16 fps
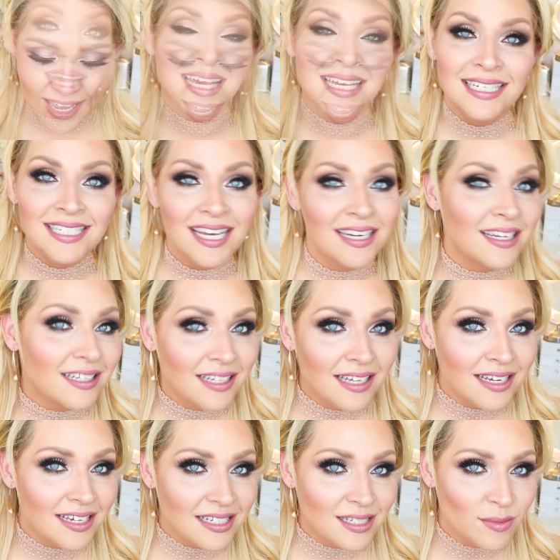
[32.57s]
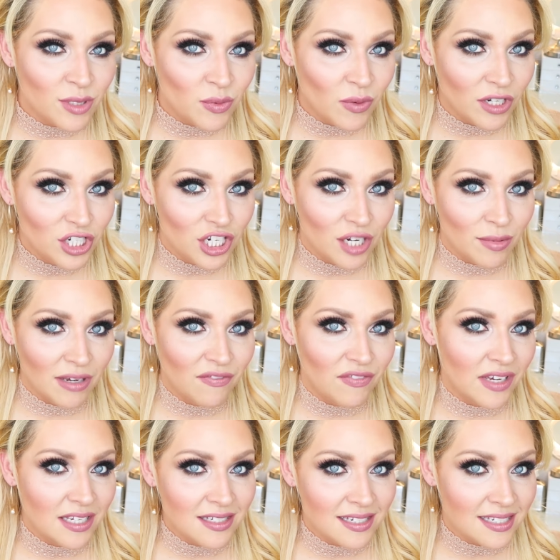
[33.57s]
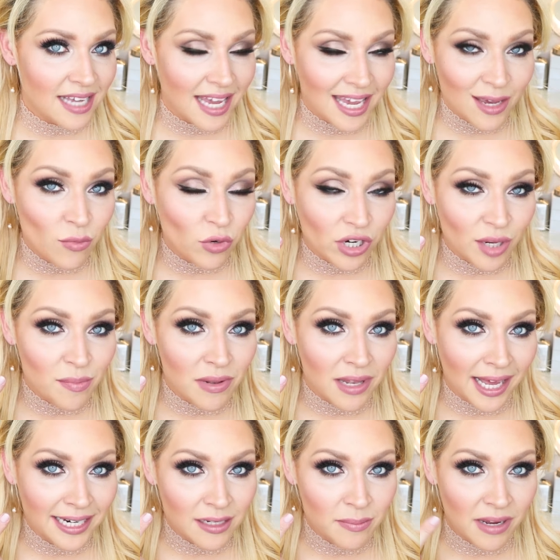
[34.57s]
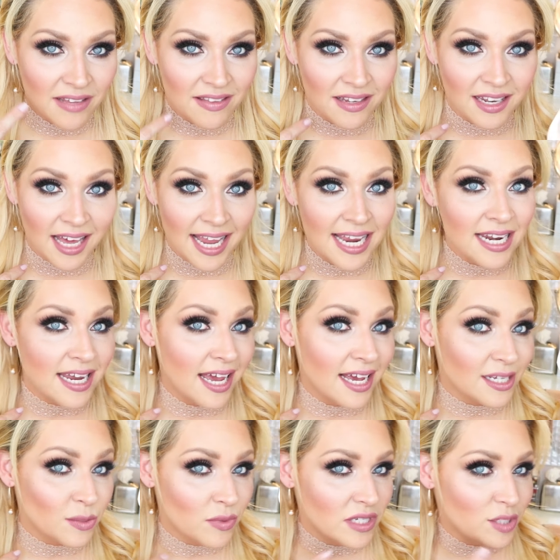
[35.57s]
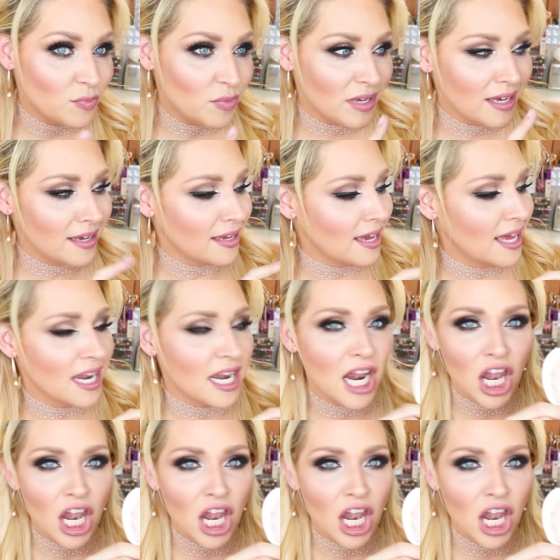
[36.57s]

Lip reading: And technically, I guess I'm swatching on my face because I am wearing Blinded by the Light as we speak, and